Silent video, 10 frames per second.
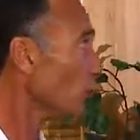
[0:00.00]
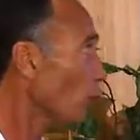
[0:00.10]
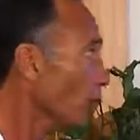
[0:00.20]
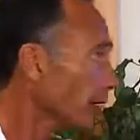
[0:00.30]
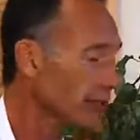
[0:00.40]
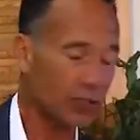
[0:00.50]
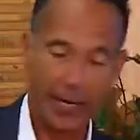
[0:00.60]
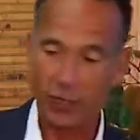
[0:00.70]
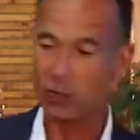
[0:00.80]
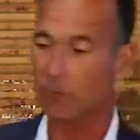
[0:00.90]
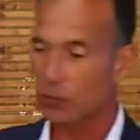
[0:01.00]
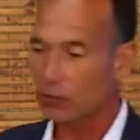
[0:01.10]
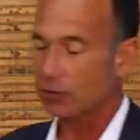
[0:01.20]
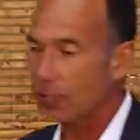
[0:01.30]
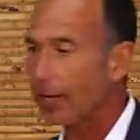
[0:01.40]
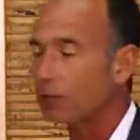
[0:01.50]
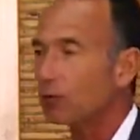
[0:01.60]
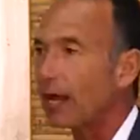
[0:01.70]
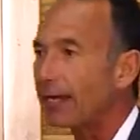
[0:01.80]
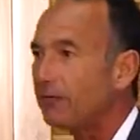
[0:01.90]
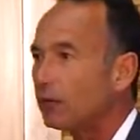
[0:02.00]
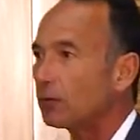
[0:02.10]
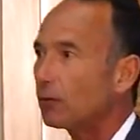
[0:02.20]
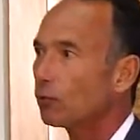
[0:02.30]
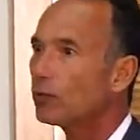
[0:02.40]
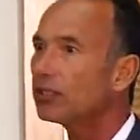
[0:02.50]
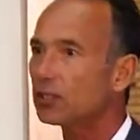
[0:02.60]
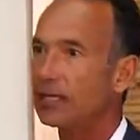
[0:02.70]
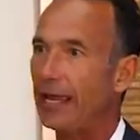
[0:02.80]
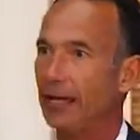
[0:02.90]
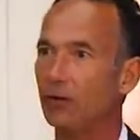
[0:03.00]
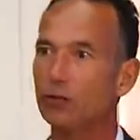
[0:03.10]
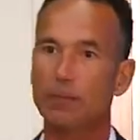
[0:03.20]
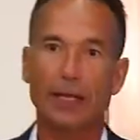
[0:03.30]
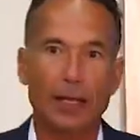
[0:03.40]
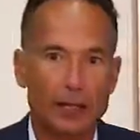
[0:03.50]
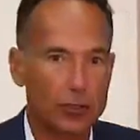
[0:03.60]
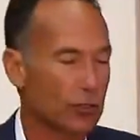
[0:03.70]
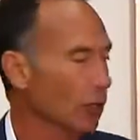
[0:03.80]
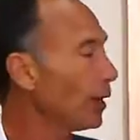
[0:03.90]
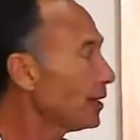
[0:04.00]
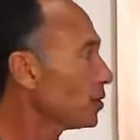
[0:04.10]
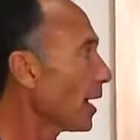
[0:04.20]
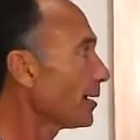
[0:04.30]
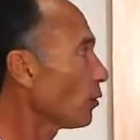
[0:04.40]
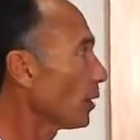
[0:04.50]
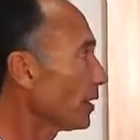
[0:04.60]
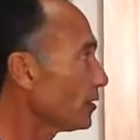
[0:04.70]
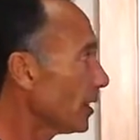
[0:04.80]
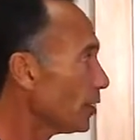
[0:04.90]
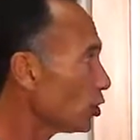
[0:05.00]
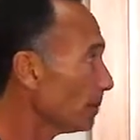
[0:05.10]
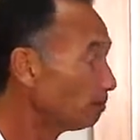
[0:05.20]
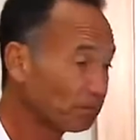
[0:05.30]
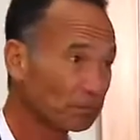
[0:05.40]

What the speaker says: organization. Most of the time, they're not even risk takers because they're inside an organization.